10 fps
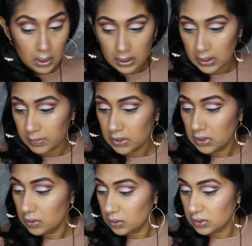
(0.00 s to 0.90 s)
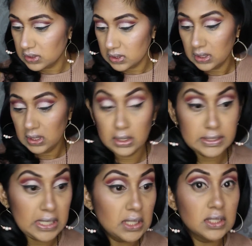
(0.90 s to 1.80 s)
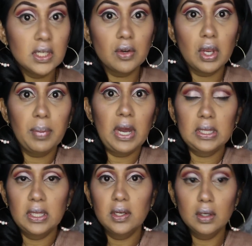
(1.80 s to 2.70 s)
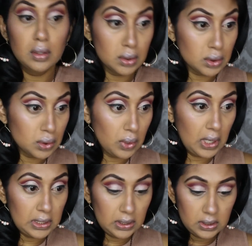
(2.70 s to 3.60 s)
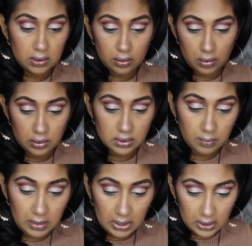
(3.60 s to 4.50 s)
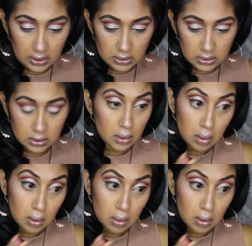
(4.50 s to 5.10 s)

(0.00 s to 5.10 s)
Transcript: And I'm gonna use the Sassy Grape highlighter to highlight the inner corners of my eyes.